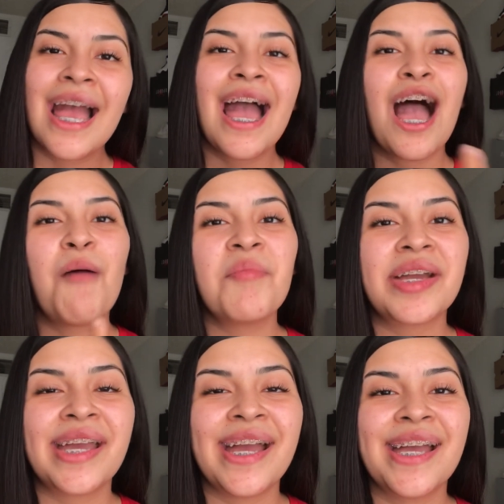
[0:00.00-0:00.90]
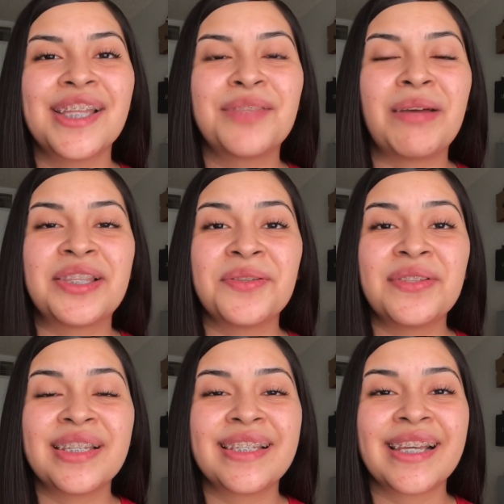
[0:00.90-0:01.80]
I'm gonna get my two
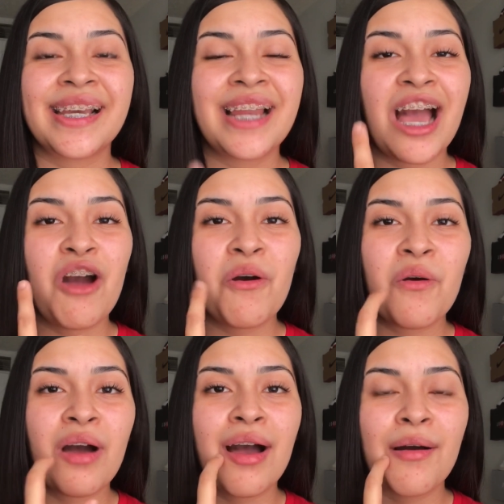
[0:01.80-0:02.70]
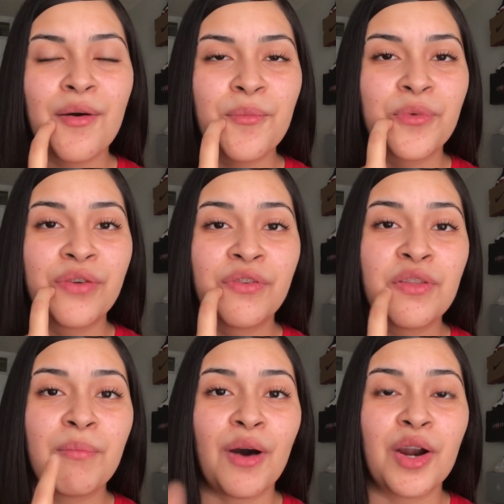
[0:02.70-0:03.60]
teeth taken out um, one from
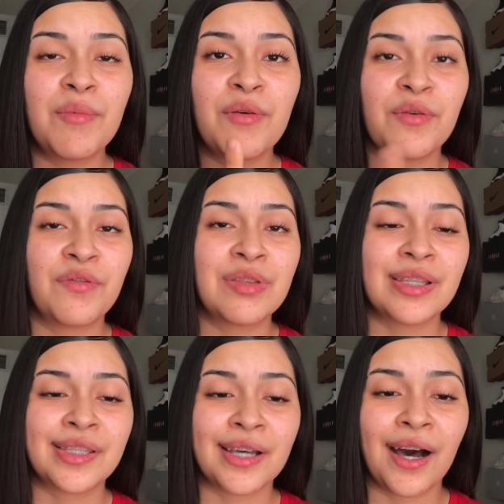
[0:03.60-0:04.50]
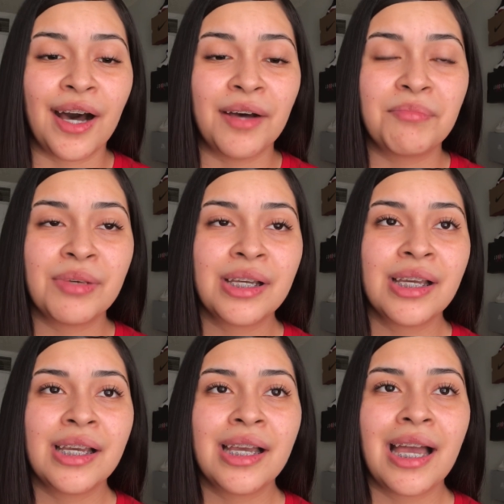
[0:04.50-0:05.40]
the bottom and one from the top
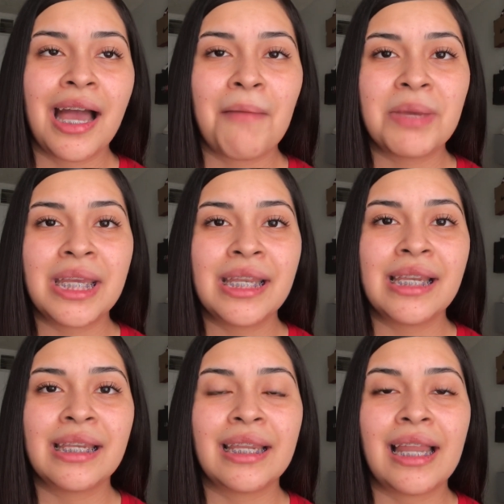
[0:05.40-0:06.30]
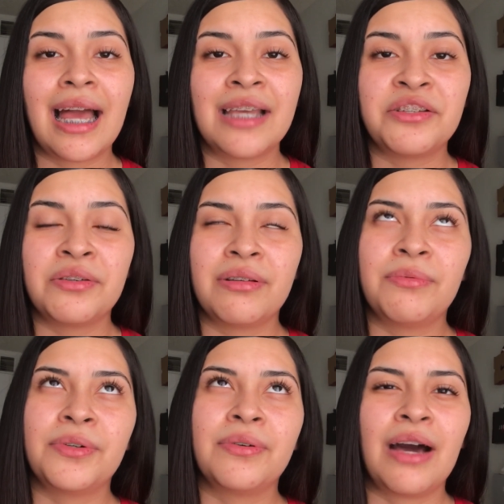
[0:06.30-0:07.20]
I mean as you
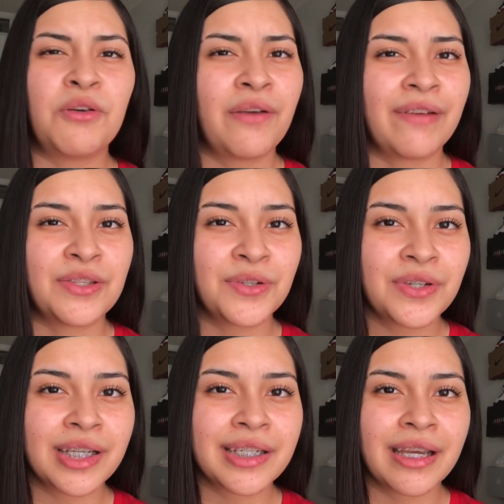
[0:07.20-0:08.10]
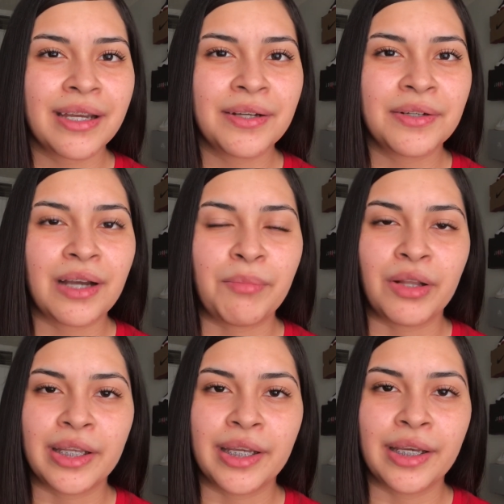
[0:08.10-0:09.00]
well I don't know if I told you guys yet I
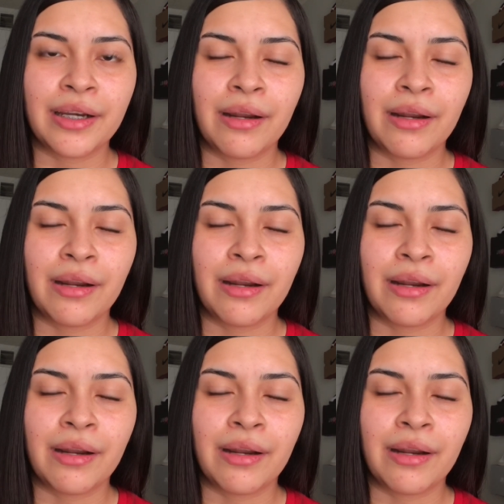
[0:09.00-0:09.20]
probably did